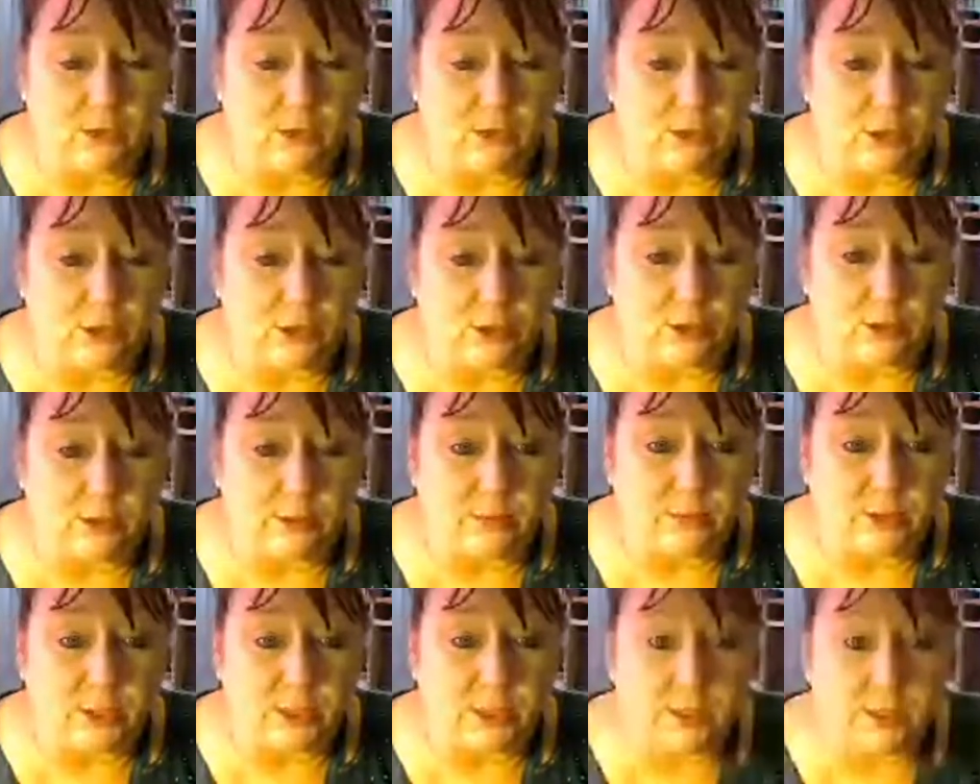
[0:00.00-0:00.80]
your
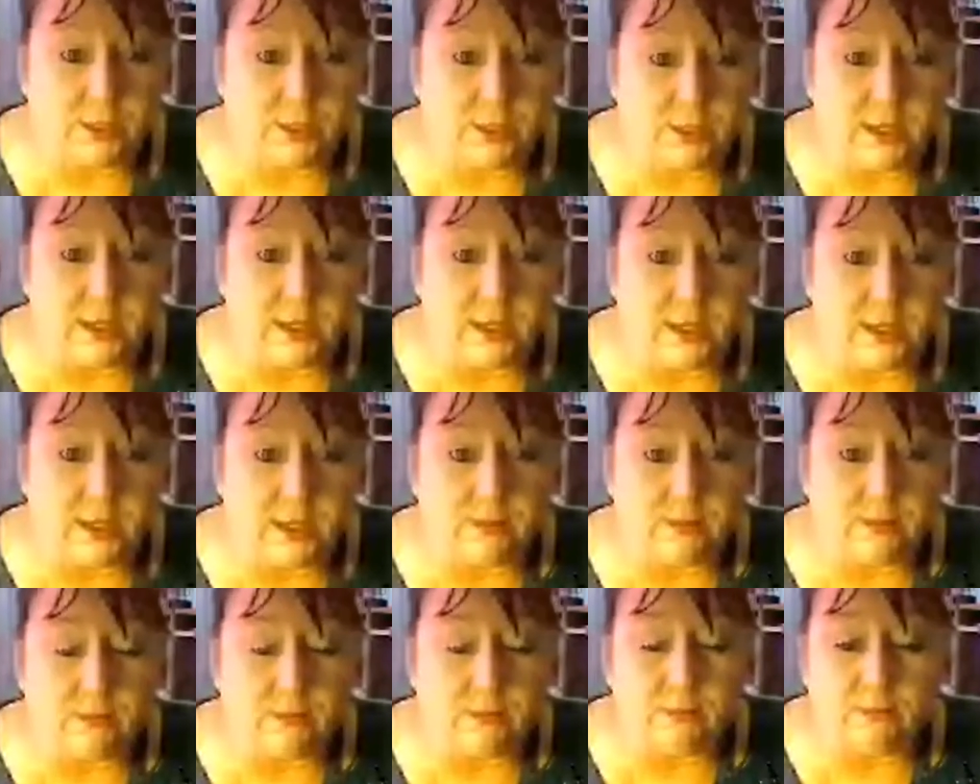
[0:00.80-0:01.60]
description,
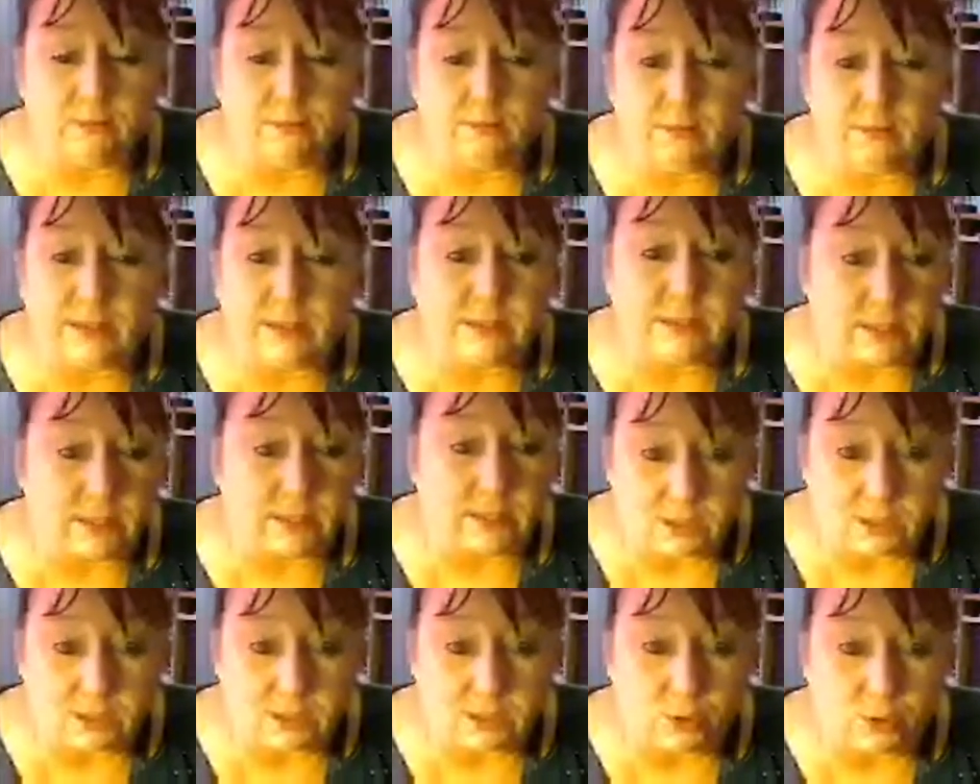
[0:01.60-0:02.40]
and make
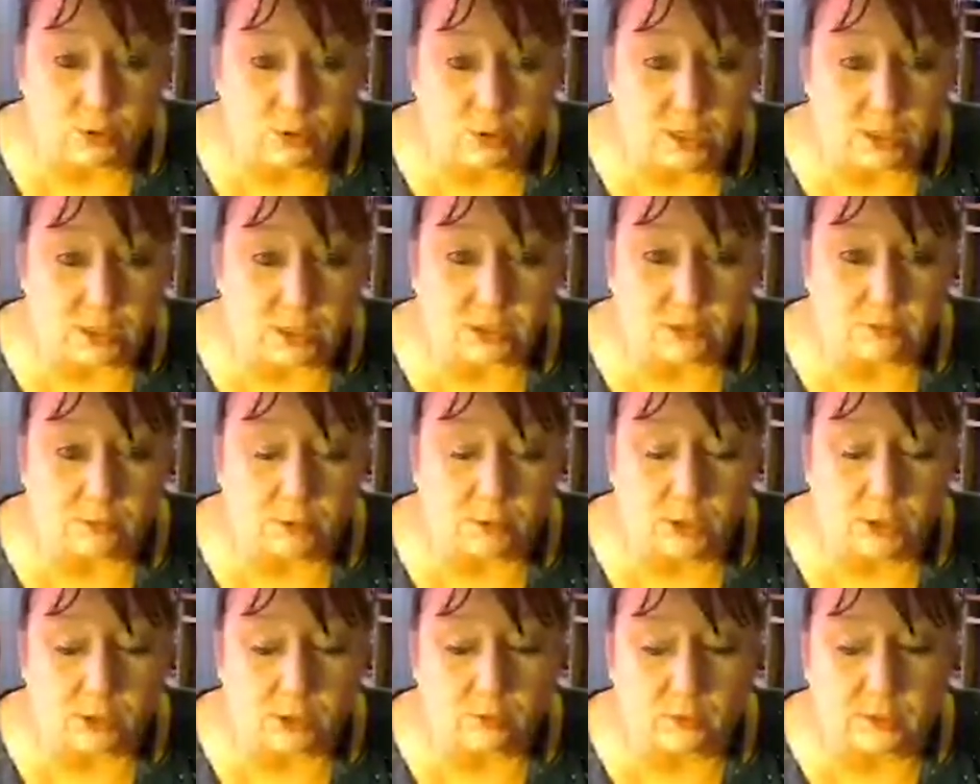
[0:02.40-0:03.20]
sense to a
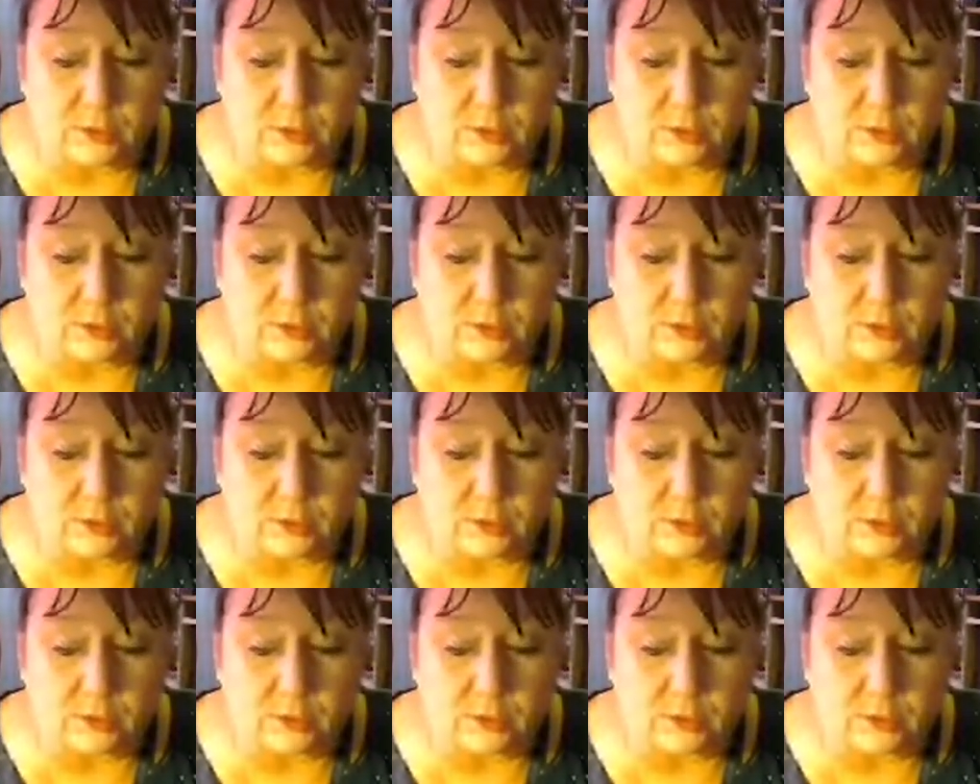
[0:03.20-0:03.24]
customer that's